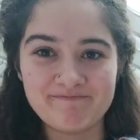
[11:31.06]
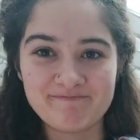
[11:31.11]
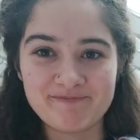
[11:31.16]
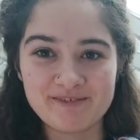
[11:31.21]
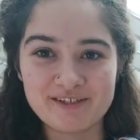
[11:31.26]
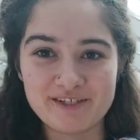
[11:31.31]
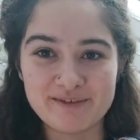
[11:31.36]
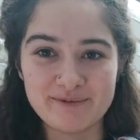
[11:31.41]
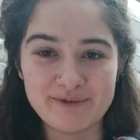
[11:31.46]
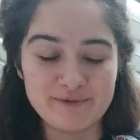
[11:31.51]

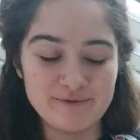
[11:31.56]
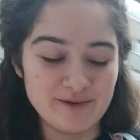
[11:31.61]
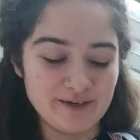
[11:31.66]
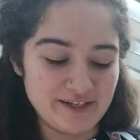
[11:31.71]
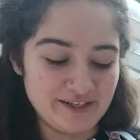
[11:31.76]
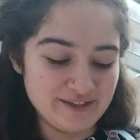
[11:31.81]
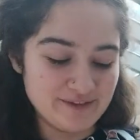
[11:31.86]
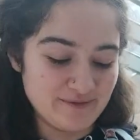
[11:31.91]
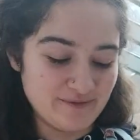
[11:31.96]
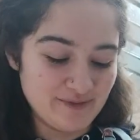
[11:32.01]
It's going to be
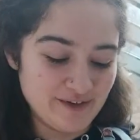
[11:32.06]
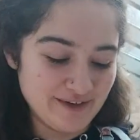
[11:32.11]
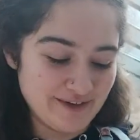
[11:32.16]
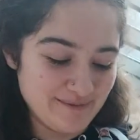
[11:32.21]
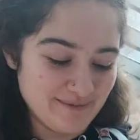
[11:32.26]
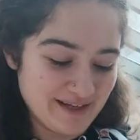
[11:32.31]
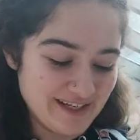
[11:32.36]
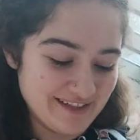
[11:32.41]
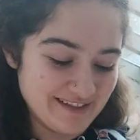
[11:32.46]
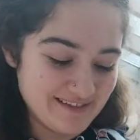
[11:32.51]
runny as fuck,
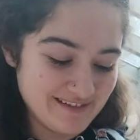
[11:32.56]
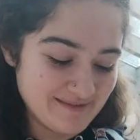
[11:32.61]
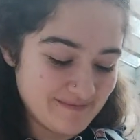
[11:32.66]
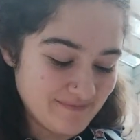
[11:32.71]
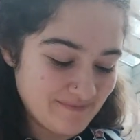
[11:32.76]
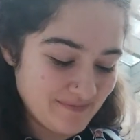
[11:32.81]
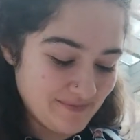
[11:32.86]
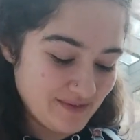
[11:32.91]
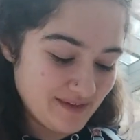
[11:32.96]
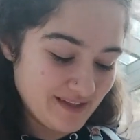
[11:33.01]
man.
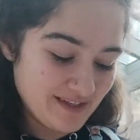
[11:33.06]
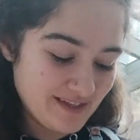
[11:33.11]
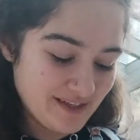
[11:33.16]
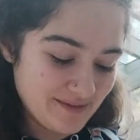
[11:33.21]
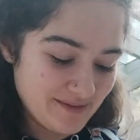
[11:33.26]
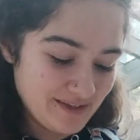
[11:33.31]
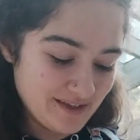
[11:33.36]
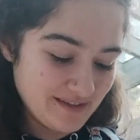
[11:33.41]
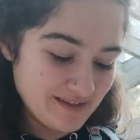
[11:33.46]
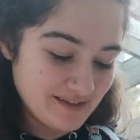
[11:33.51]

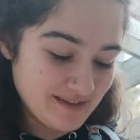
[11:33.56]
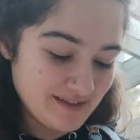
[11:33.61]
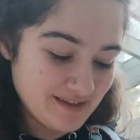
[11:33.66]
Anyway,